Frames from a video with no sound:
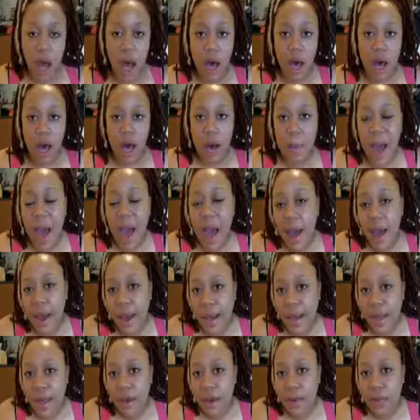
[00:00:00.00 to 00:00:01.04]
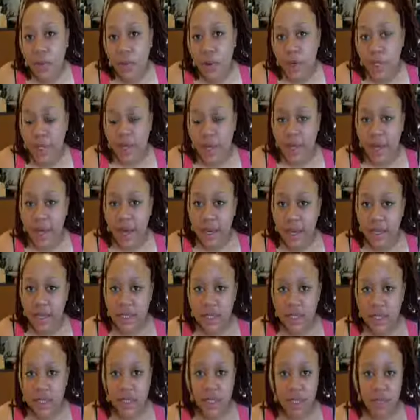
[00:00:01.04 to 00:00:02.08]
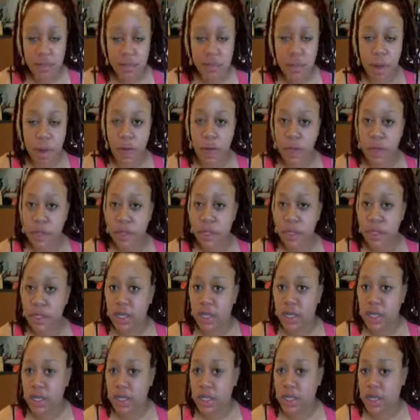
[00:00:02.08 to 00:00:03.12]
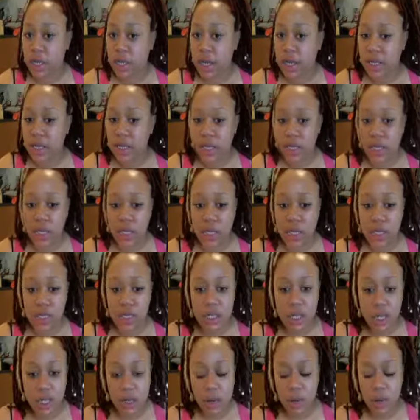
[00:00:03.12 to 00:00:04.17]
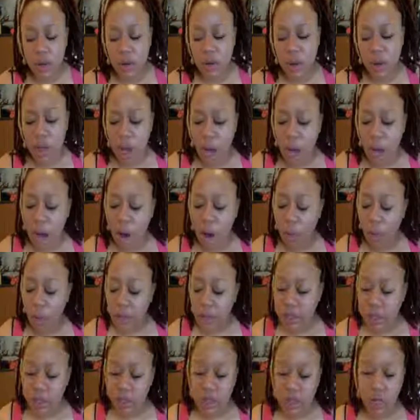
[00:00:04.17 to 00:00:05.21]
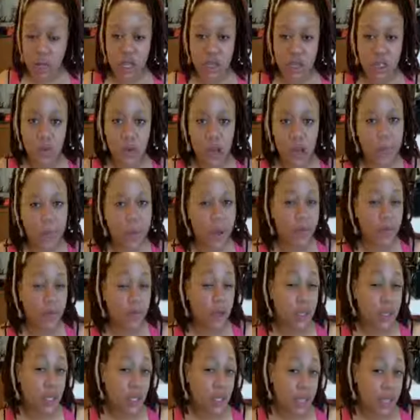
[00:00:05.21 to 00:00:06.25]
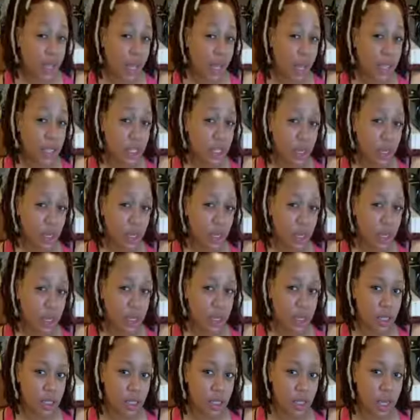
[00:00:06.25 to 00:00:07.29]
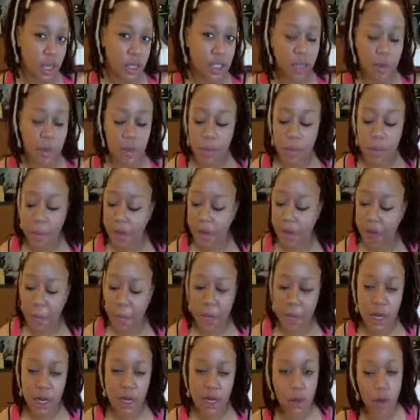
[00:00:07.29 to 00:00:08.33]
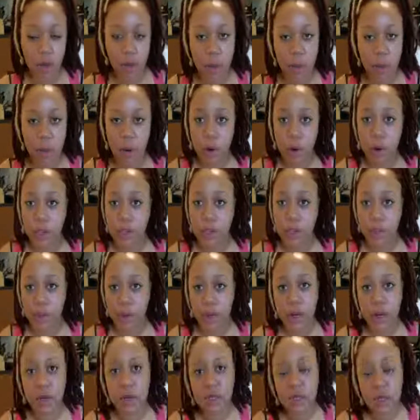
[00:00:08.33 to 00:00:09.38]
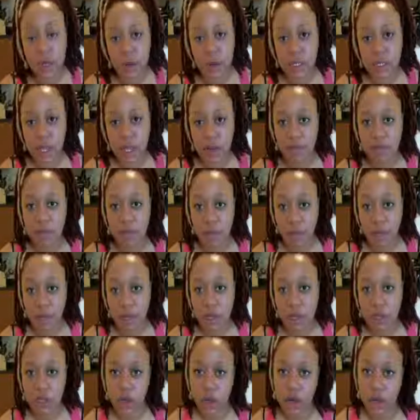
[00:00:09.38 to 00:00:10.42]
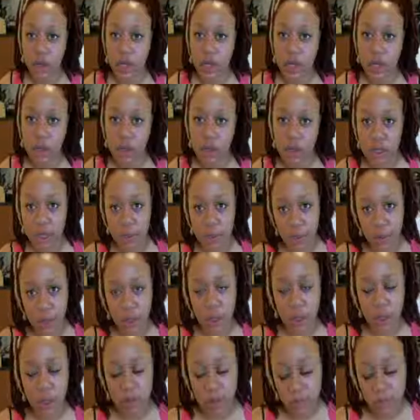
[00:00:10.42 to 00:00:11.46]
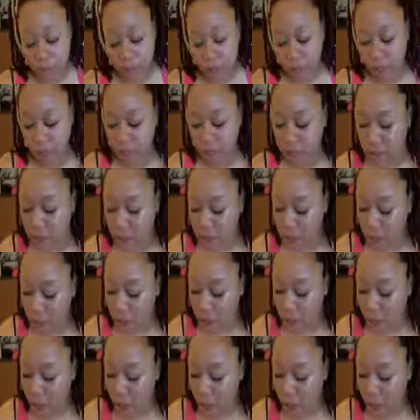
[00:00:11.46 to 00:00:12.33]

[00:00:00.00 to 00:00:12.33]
I really liked it. Didn't burn, didn't itch, didn't tingle. Once I started to wipe, I felt a slight tingling sensation, but I mean, it's where my pores are bigger, so it's definitely penetrating a little deeper in those areas.